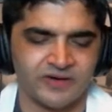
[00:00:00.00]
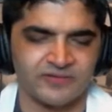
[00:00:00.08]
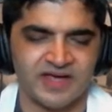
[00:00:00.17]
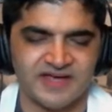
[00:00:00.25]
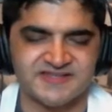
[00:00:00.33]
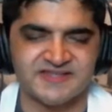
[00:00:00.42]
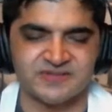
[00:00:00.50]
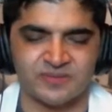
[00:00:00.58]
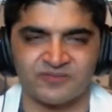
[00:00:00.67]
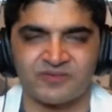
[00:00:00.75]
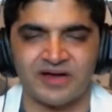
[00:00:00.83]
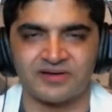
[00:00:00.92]
cases
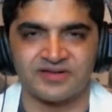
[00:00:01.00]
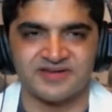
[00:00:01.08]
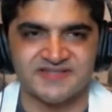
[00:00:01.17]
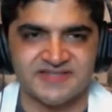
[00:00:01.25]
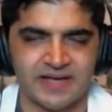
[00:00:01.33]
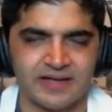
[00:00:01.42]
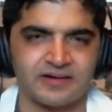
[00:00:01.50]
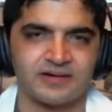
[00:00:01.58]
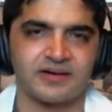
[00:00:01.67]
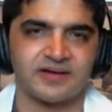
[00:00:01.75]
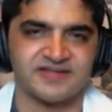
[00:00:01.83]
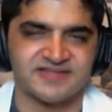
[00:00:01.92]
were finally decided,
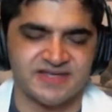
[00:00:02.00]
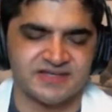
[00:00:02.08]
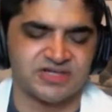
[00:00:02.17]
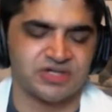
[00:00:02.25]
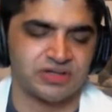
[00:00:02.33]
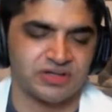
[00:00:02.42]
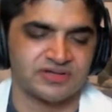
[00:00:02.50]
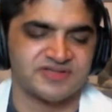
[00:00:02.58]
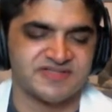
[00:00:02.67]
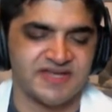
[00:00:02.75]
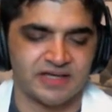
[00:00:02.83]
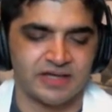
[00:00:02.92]
and as each,
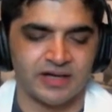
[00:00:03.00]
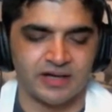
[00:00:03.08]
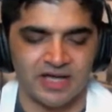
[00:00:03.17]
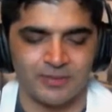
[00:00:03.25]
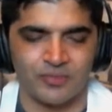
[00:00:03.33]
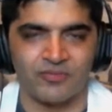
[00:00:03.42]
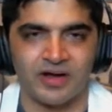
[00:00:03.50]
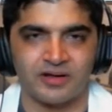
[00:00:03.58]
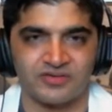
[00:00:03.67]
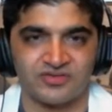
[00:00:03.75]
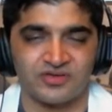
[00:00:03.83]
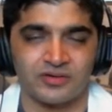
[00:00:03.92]
state kind of came
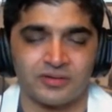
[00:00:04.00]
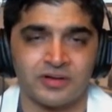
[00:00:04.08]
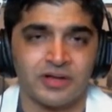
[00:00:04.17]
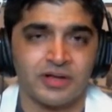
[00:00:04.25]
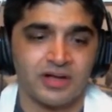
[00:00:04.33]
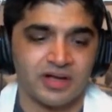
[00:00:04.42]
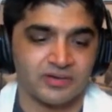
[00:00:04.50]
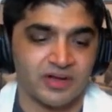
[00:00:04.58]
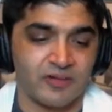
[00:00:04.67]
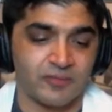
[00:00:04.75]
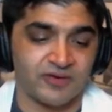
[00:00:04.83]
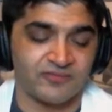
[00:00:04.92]
around to
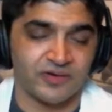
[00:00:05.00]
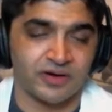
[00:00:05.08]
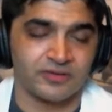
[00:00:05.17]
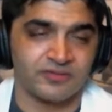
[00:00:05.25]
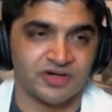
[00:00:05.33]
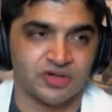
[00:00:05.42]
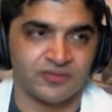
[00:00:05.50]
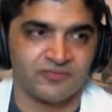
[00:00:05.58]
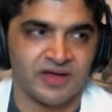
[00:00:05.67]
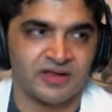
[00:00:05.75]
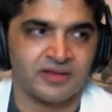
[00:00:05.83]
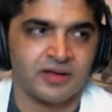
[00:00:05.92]
allowing for interracial
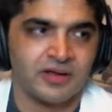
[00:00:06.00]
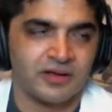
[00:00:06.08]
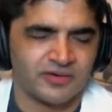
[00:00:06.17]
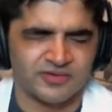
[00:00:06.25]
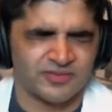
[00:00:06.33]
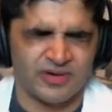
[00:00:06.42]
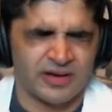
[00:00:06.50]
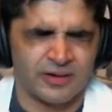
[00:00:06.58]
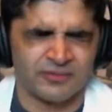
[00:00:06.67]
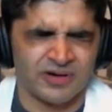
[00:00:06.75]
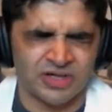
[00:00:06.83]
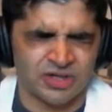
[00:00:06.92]
faith or
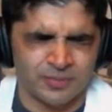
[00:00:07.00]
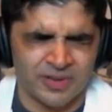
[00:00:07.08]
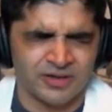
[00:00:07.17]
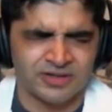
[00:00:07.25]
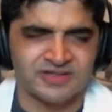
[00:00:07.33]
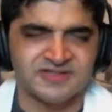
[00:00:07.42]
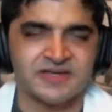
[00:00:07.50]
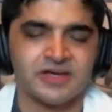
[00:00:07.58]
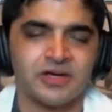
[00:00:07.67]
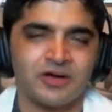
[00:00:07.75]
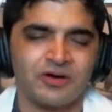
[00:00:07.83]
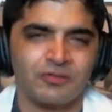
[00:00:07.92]
interracial marriages,
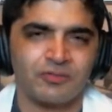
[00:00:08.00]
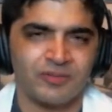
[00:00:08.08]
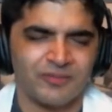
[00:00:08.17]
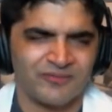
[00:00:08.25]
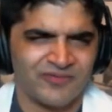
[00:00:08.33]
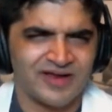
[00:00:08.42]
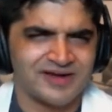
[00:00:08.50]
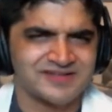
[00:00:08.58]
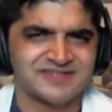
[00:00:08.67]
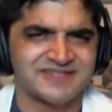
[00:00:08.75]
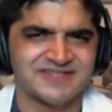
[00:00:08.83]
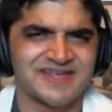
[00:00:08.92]
what we're finding
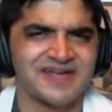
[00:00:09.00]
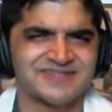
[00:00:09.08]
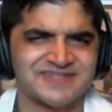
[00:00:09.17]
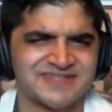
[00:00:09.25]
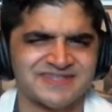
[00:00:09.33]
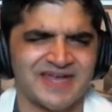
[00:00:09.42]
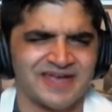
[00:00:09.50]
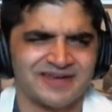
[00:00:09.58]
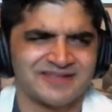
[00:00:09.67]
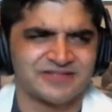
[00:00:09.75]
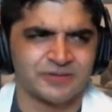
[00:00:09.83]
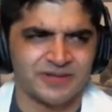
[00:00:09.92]
is the society
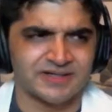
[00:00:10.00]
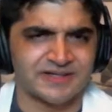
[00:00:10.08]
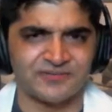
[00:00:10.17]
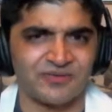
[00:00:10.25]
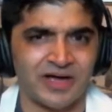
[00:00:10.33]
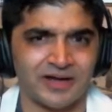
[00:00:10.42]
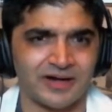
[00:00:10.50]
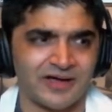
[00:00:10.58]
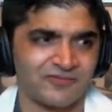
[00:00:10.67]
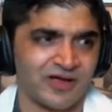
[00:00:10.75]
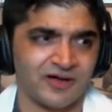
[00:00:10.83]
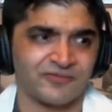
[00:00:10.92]
is doing just fine.
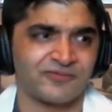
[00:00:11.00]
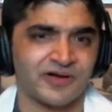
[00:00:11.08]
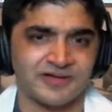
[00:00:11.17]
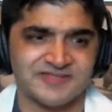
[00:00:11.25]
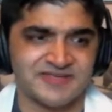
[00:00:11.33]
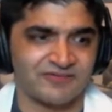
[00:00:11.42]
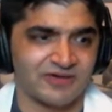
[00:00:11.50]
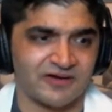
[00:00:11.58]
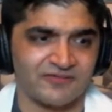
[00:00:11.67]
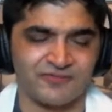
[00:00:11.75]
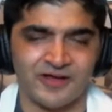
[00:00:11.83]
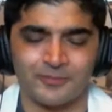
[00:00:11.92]
I've got friends, I've
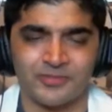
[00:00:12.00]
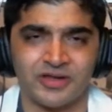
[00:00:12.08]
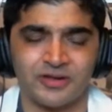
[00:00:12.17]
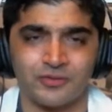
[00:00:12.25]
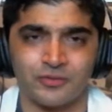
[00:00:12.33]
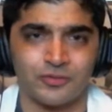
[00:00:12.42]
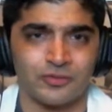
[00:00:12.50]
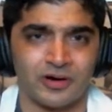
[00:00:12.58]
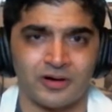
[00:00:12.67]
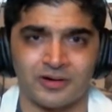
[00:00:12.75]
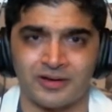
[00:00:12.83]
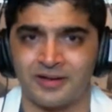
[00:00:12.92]
got family who
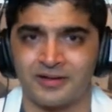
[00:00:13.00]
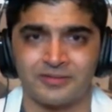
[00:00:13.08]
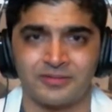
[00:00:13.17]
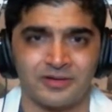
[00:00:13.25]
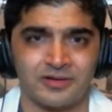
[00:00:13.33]
are in,